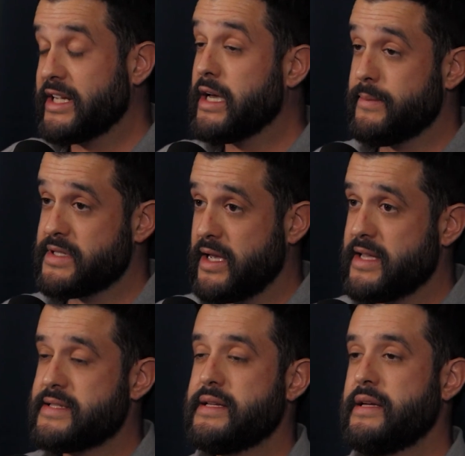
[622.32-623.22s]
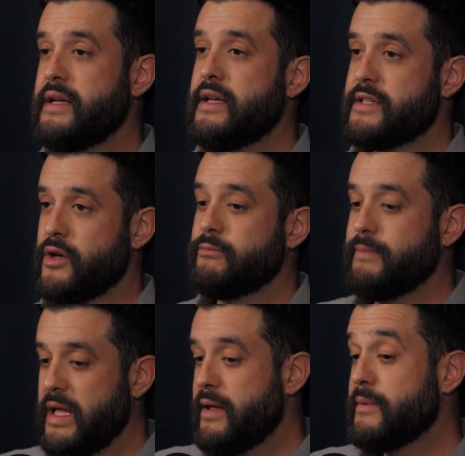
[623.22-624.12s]
they come to us. Some
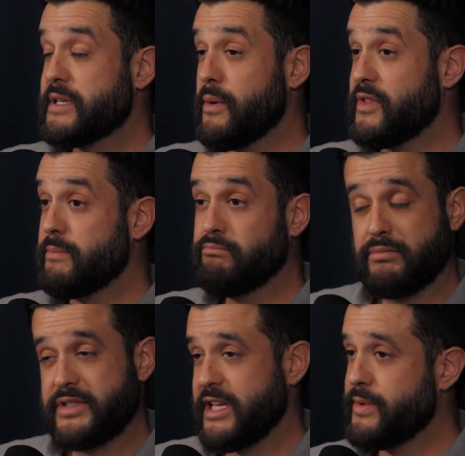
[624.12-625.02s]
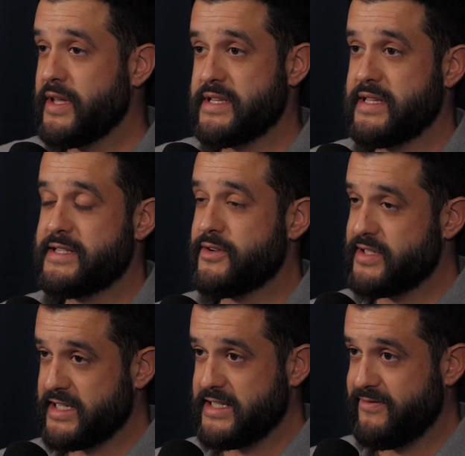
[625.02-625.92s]
of them stay with us since they're
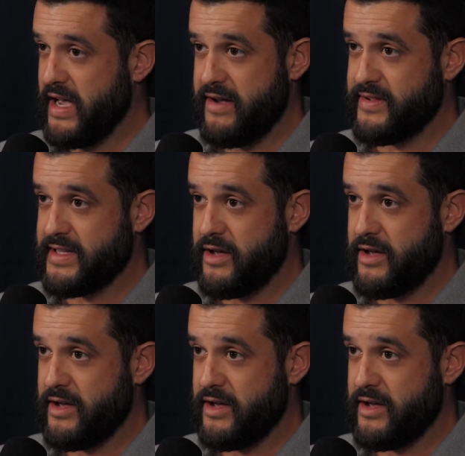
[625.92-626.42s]
65 and